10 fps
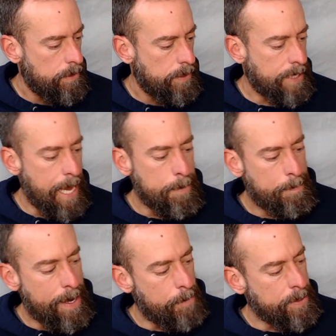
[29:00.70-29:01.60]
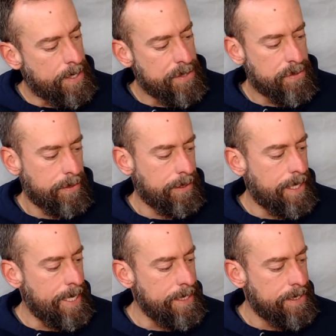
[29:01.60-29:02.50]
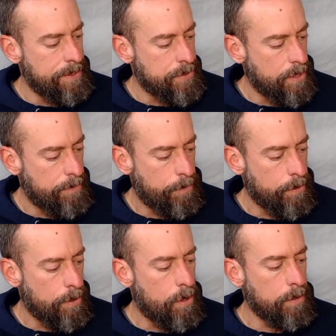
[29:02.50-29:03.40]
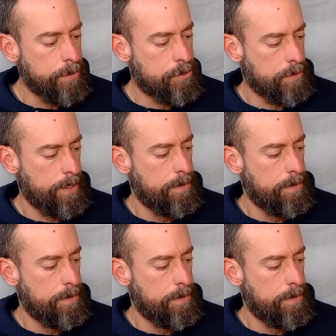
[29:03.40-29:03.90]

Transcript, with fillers: It came about because of the lightness of her harlotry,